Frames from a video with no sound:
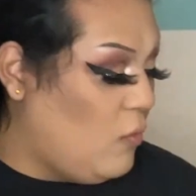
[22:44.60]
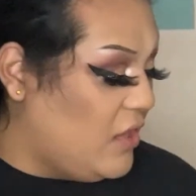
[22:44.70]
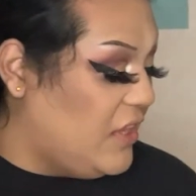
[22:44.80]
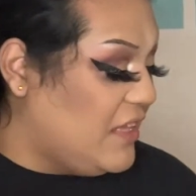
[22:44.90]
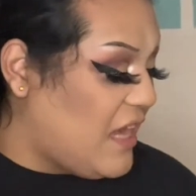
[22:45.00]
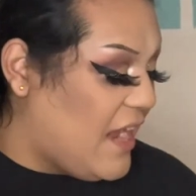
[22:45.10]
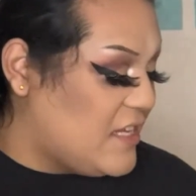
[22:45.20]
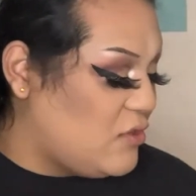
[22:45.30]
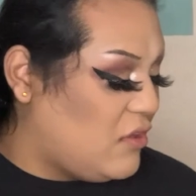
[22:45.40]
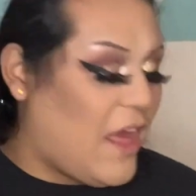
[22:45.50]
thing that I
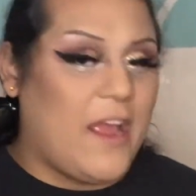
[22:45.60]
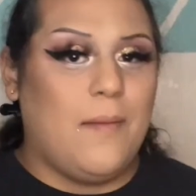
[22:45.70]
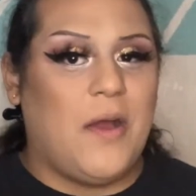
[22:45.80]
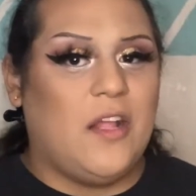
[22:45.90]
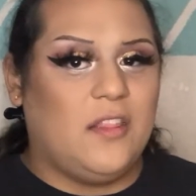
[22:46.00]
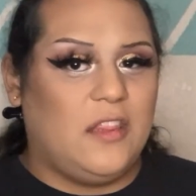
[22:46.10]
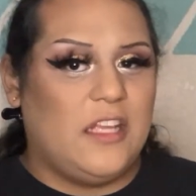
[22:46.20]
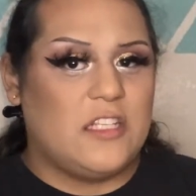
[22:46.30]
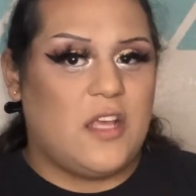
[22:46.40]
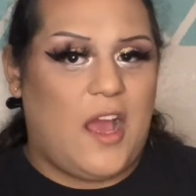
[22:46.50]
do like about
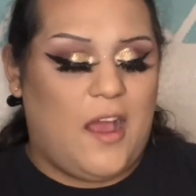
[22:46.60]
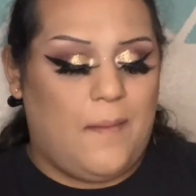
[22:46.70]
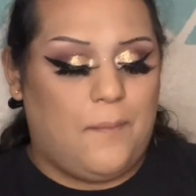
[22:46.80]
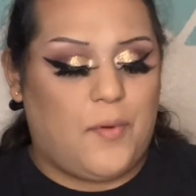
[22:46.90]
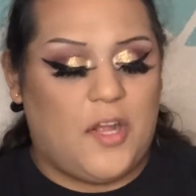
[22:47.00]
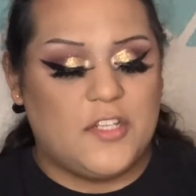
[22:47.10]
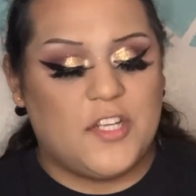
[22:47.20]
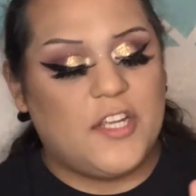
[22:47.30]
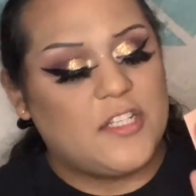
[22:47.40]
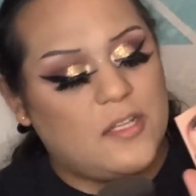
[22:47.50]
these
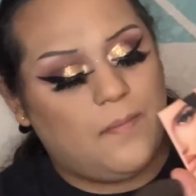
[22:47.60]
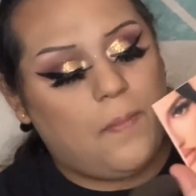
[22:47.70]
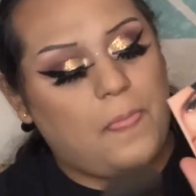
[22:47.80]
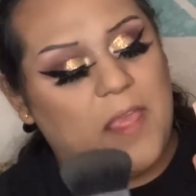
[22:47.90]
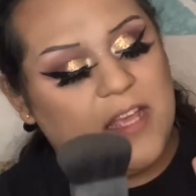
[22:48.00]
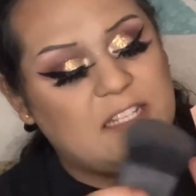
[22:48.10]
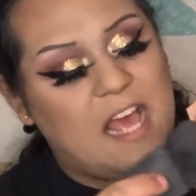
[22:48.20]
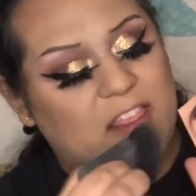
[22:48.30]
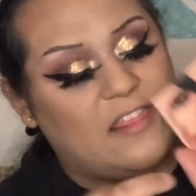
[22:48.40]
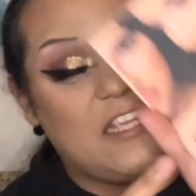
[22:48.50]
bronzers is
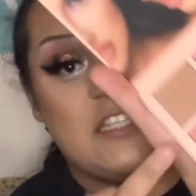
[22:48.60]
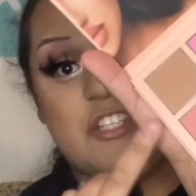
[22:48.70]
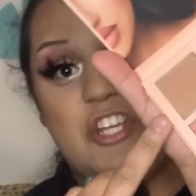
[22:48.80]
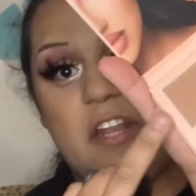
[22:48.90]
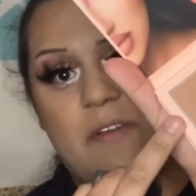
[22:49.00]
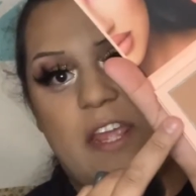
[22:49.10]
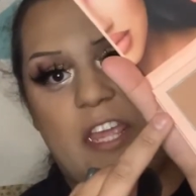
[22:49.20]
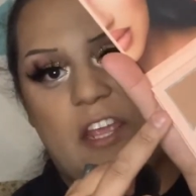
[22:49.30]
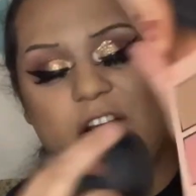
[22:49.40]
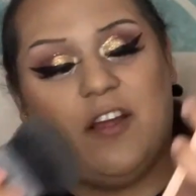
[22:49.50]
that this shade right
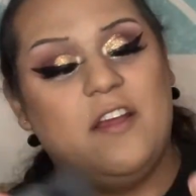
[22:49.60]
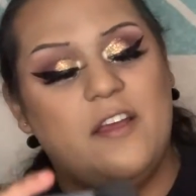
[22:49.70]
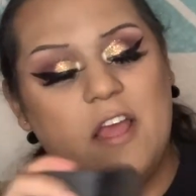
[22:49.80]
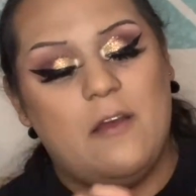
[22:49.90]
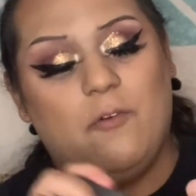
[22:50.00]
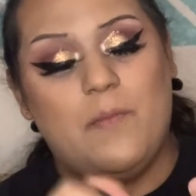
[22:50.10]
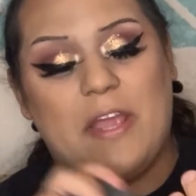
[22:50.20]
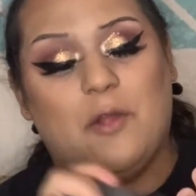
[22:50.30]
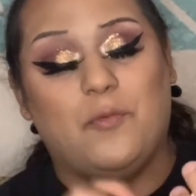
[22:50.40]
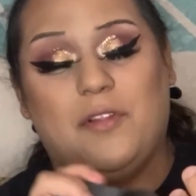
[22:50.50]
here will
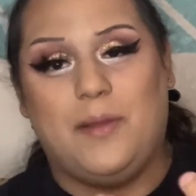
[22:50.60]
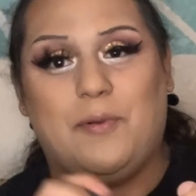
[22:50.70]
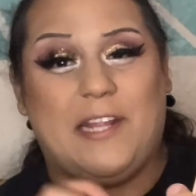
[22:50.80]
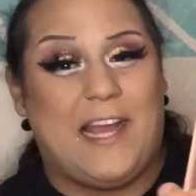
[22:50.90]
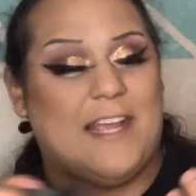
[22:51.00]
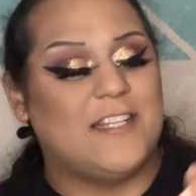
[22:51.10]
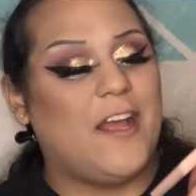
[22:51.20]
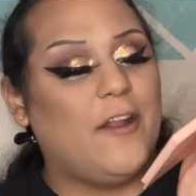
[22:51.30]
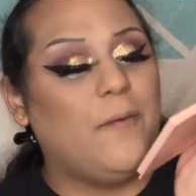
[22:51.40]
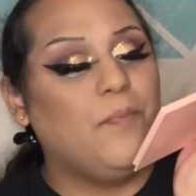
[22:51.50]
make a really pretty
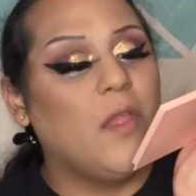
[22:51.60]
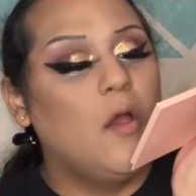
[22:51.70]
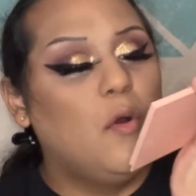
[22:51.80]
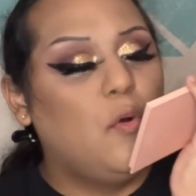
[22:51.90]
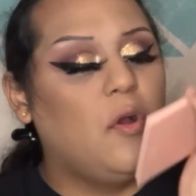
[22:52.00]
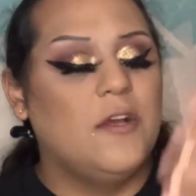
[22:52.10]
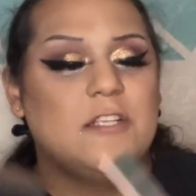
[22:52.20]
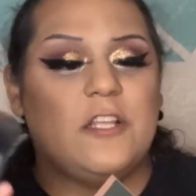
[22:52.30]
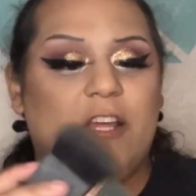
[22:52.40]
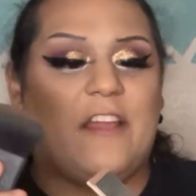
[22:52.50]
eyeshadow.
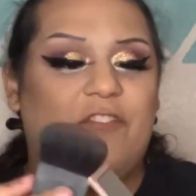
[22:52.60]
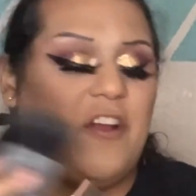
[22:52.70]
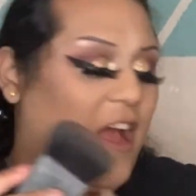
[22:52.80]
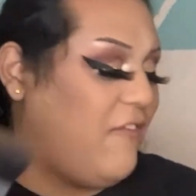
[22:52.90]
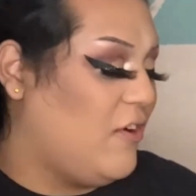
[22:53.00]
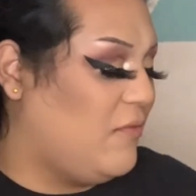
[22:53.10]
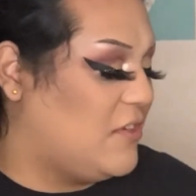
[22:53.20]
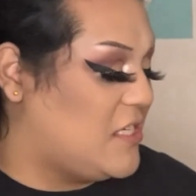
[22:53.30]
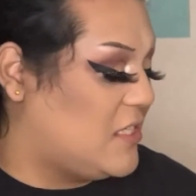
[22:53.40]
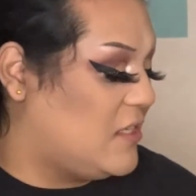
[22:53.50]
So like if you're ever
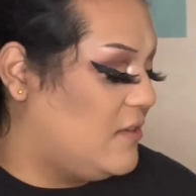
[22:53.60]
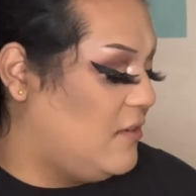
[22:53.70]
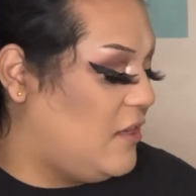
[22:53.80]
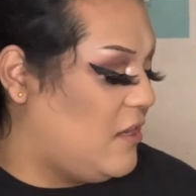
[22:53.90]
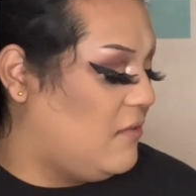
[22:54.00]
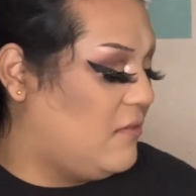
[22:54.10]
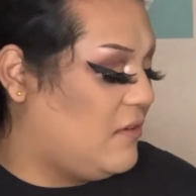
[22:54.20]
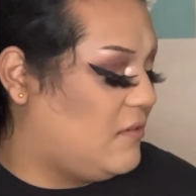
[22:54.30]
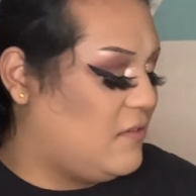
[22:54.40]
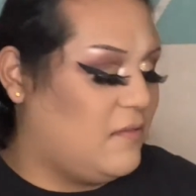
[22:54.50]
just, you know,
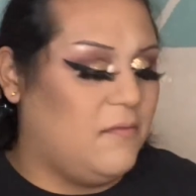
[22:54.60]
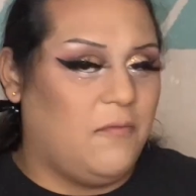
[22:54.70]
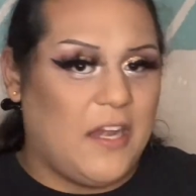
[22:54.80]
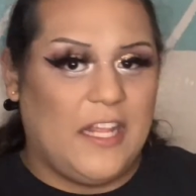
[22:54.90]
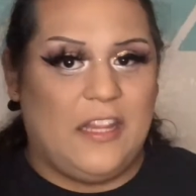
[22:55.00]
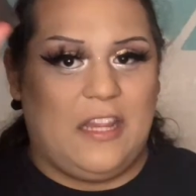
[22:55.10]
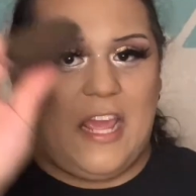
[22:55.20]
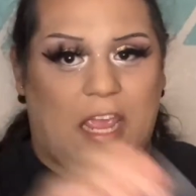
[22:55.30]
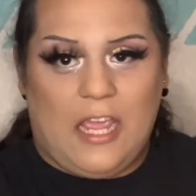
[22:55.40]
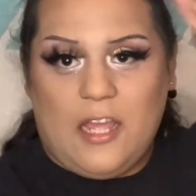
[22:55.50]
running
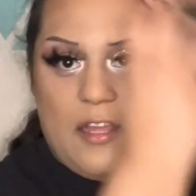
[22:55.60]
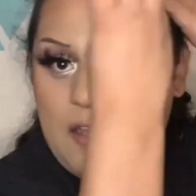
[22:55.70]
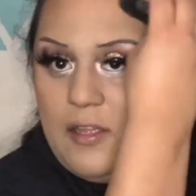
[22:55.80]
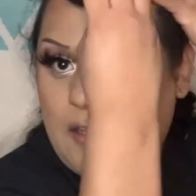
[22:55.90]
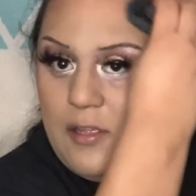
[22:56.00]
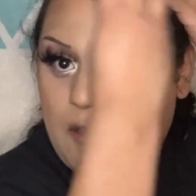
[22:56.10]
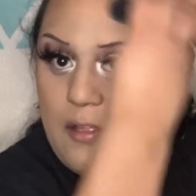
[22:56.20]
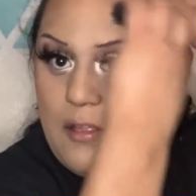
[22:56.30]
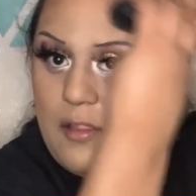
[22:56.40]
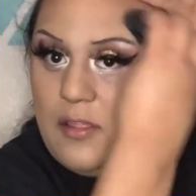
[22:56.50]
late,
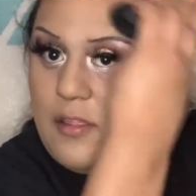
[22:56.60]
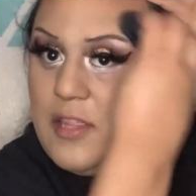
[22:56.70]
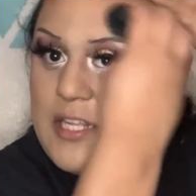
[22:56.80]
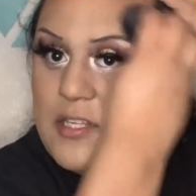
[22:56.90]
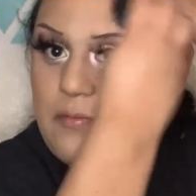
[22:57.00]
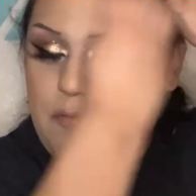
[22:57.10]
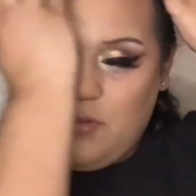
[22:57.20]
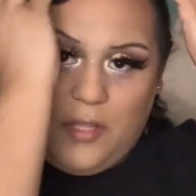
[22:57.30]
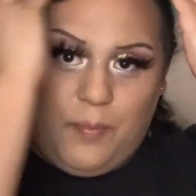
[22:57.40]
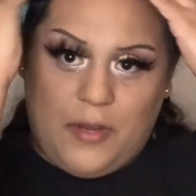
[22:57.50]
that's a
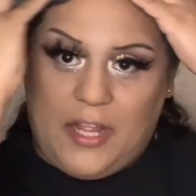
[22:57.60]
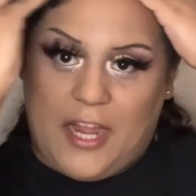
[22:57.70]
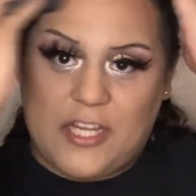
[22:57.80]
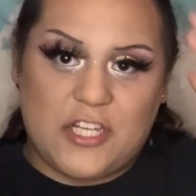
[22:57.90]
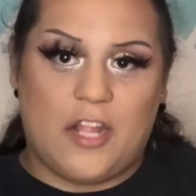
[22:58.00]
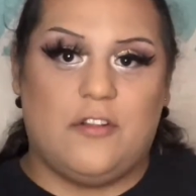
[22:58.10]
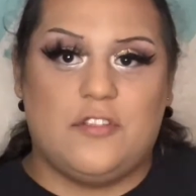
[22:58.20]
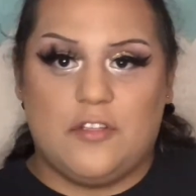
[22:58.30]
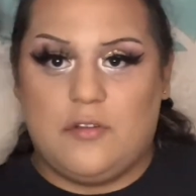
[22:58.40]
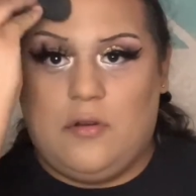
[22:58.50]
really pretty eyeshadow
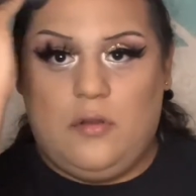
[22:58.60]
too.